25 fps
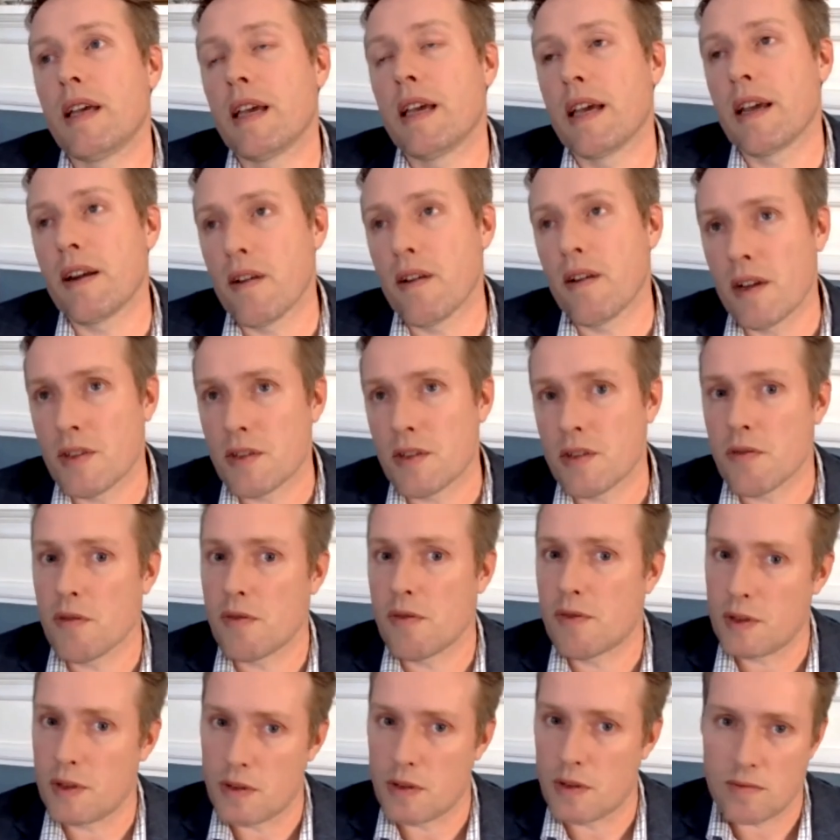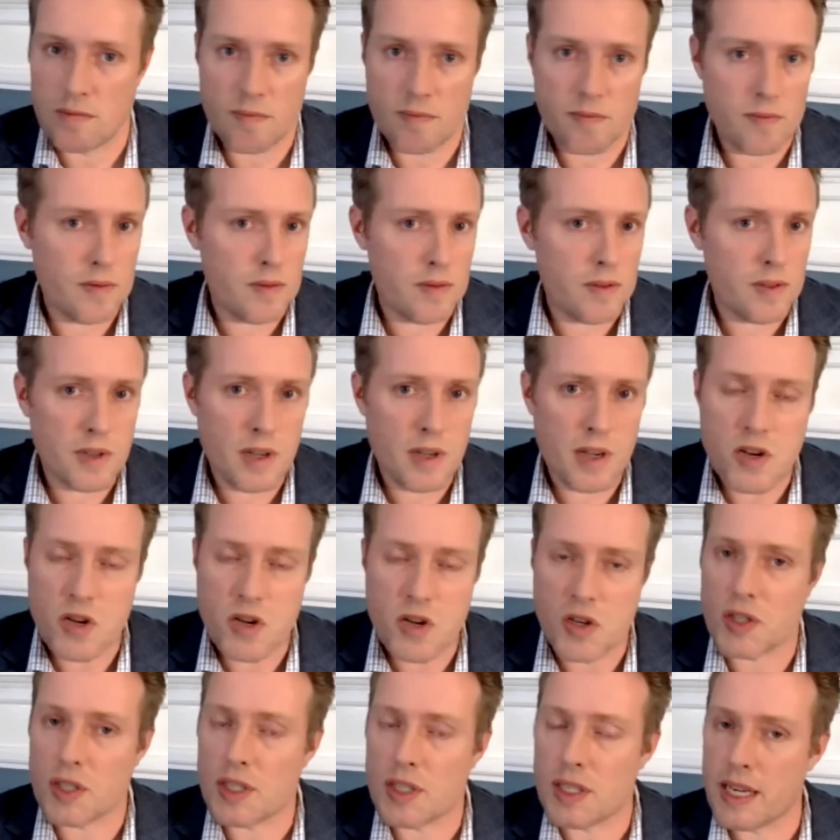and also, if you don't
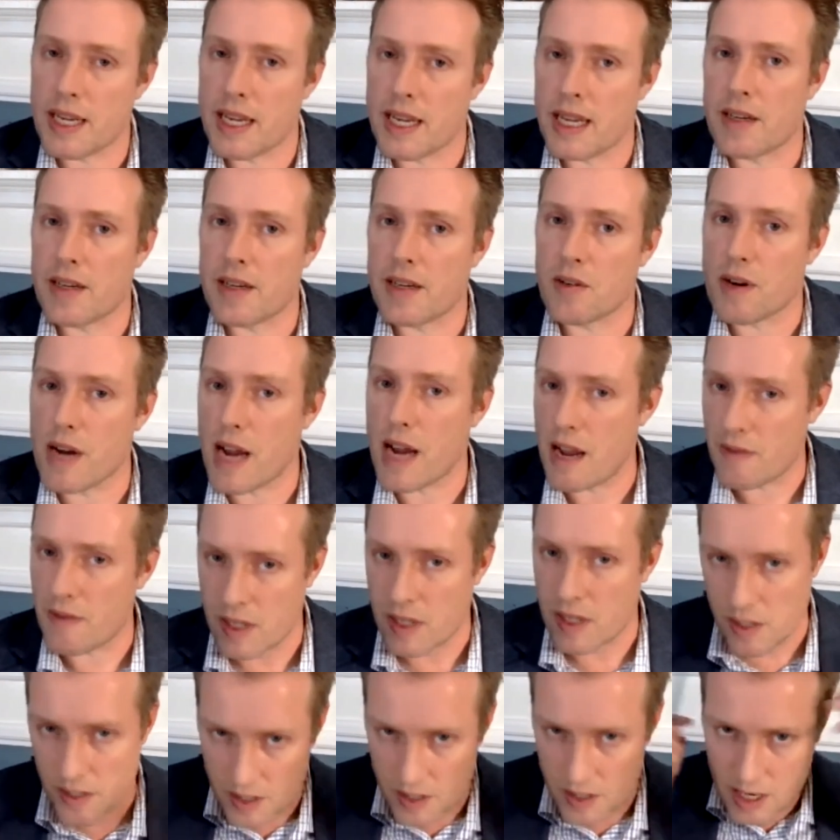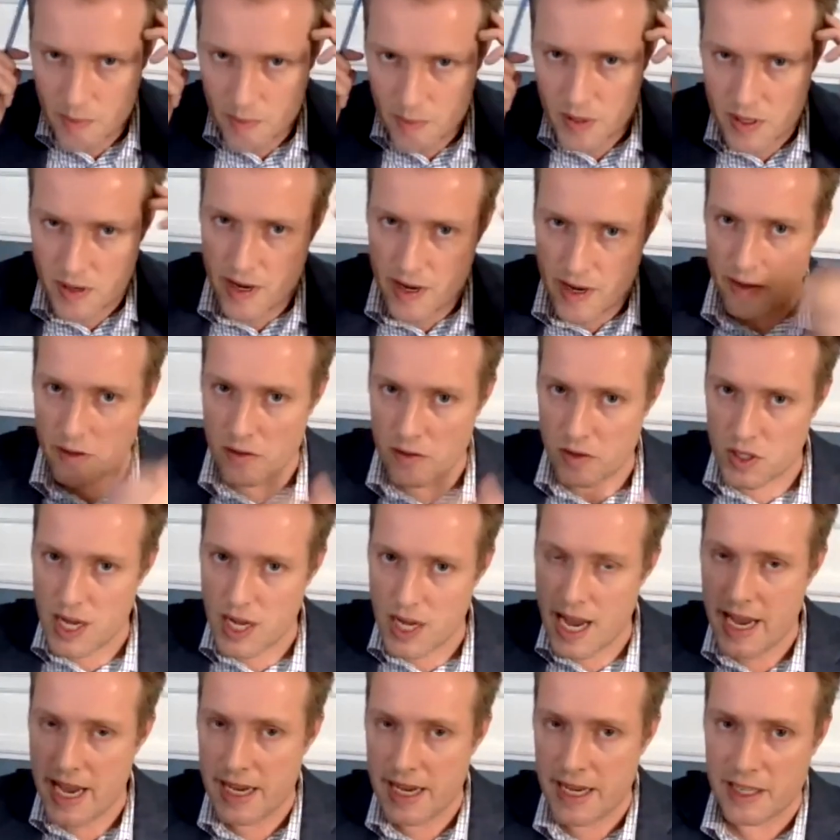understand or have a conception of how you
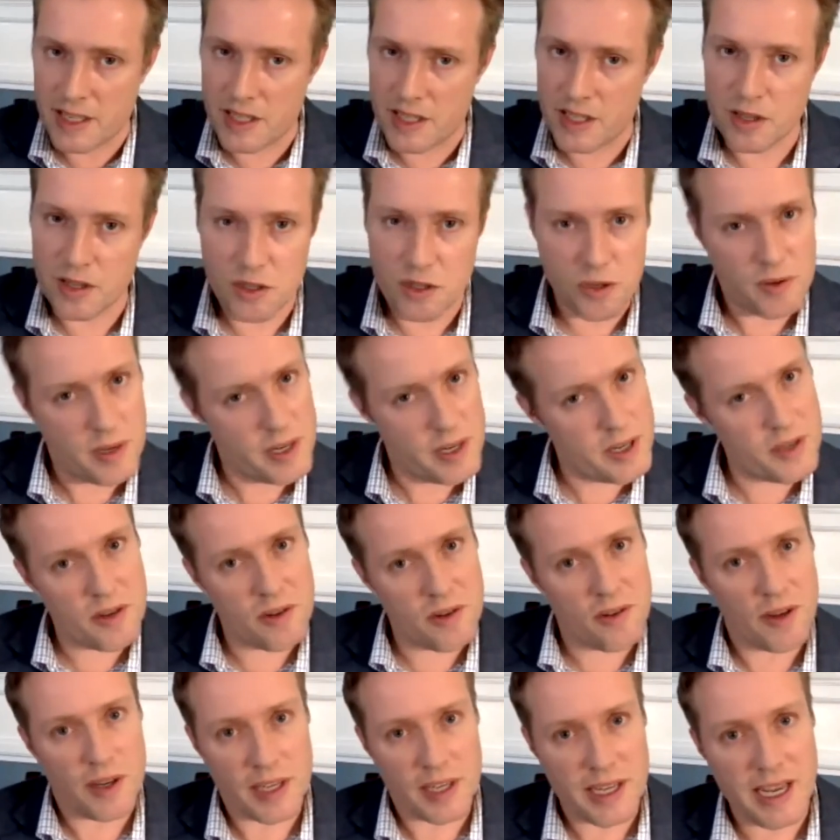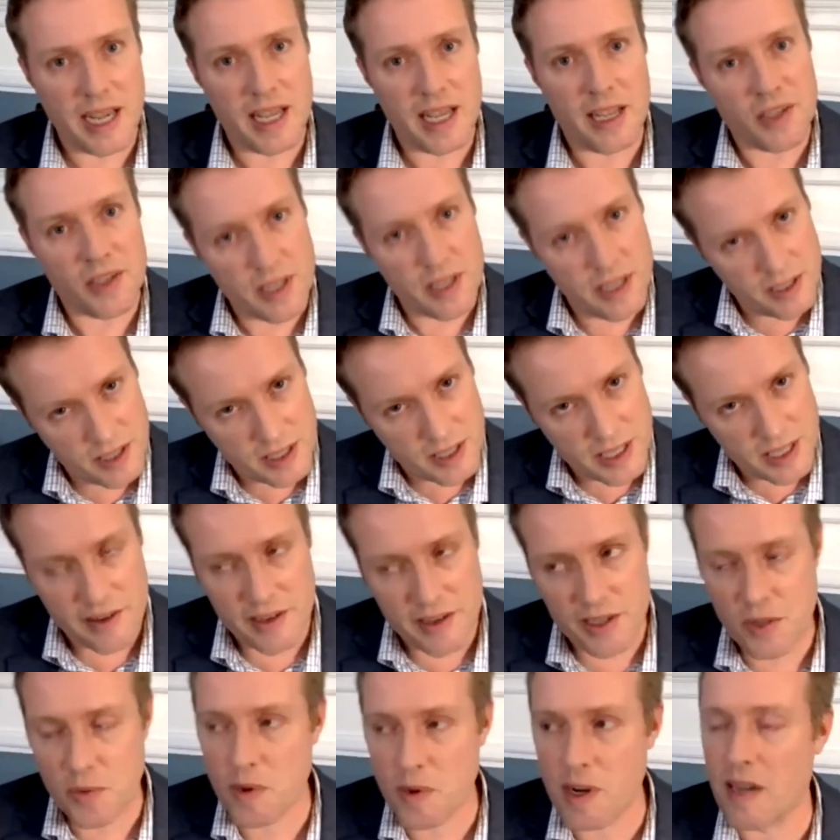tie it into your traditional archaeology, that's
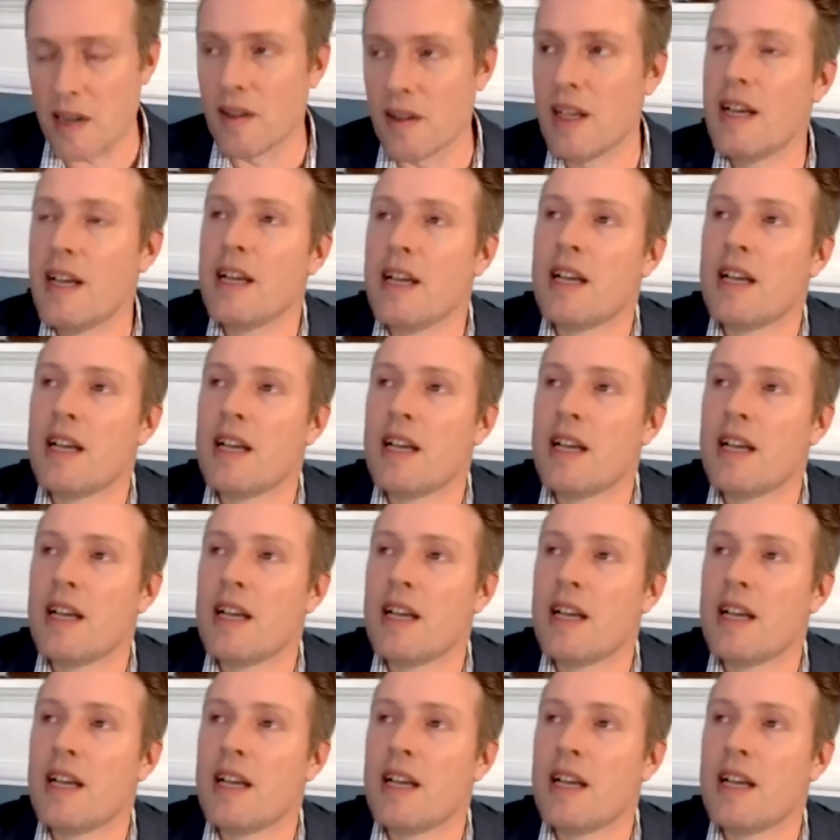scary as well.